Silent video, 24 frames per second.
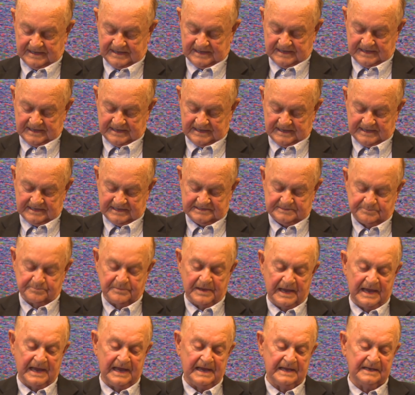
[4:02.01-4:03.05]
His
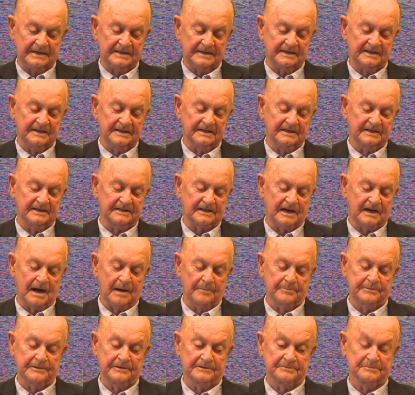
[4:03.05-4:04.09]
main
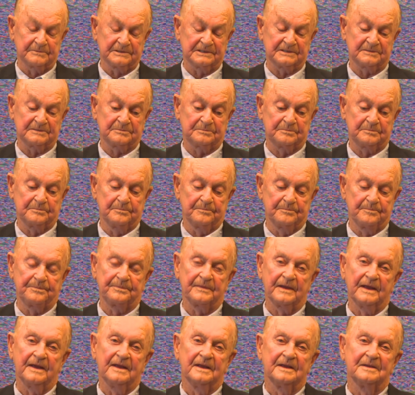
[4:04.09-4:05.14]
accomplishment
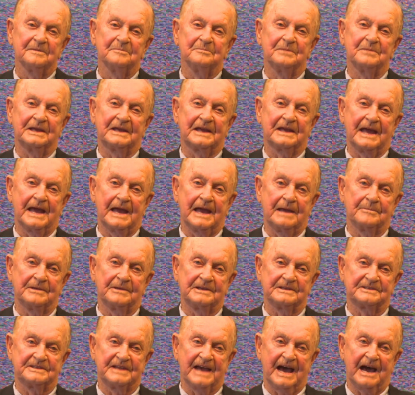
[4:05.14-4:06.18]
became
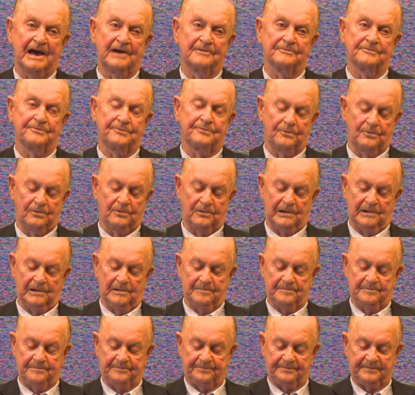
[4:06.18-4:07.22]
his downfall.
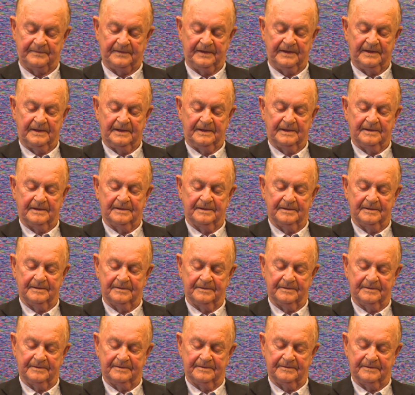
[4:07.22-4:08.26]

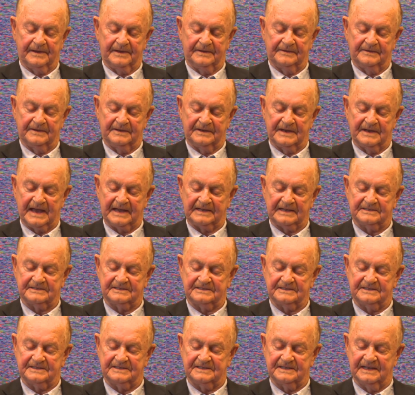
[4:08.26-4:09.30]
In the next
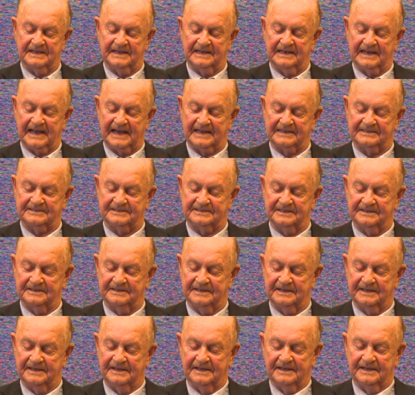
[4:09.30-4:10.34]
election,
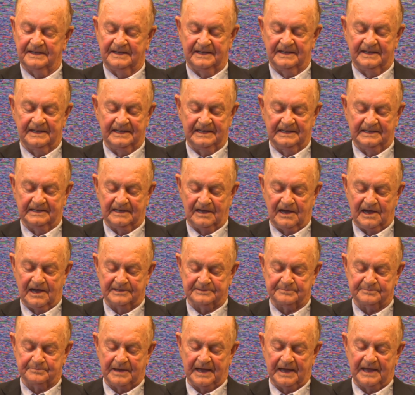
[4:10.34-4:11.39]
he
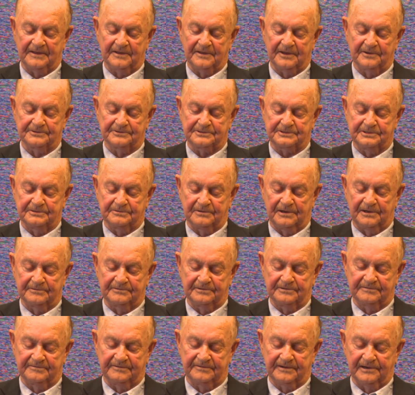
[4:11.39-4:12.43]
lost by those
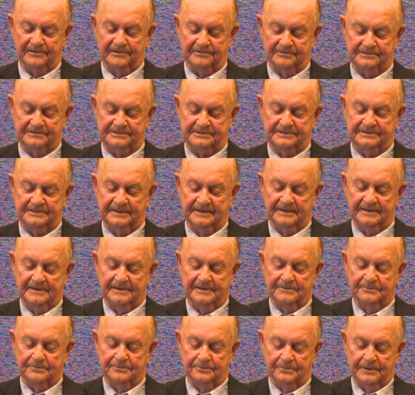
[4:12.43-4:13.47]
200 votes.
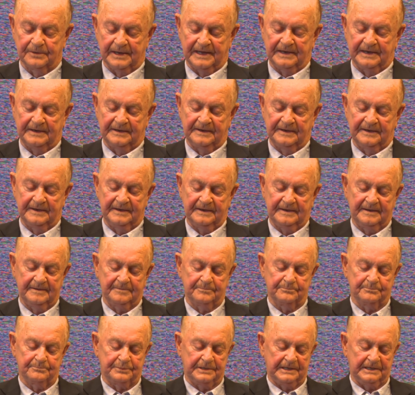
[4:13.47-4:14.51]
When
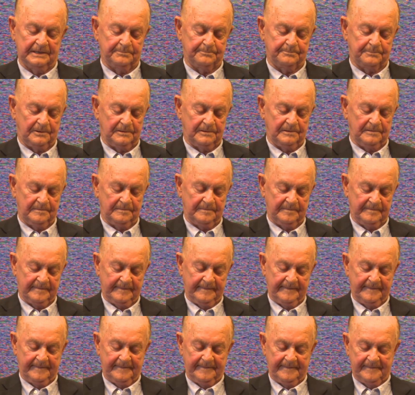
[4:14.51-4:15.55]
people
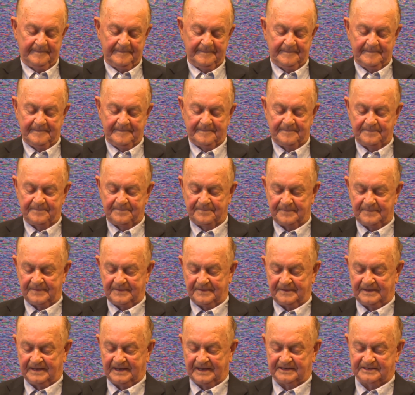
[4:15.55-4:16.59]

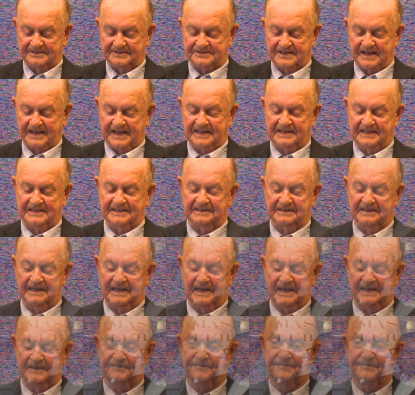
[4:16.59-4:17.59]
get a stake in life,